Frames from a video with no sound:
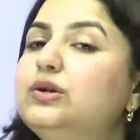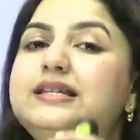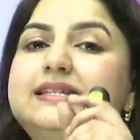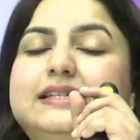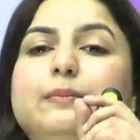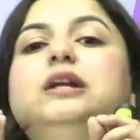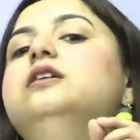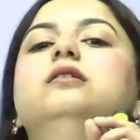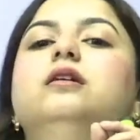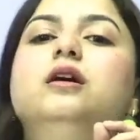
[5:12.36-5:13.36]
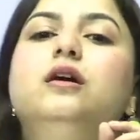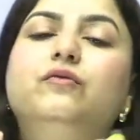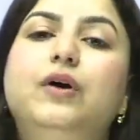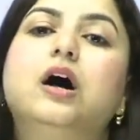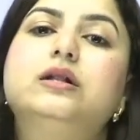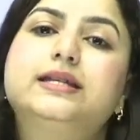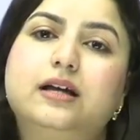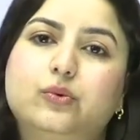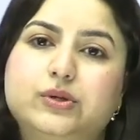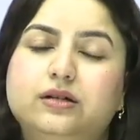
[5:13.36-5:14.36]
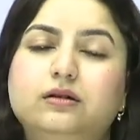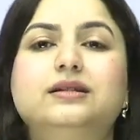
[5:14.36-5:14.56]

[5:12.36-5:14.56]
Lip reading: on similar vowel sounds here.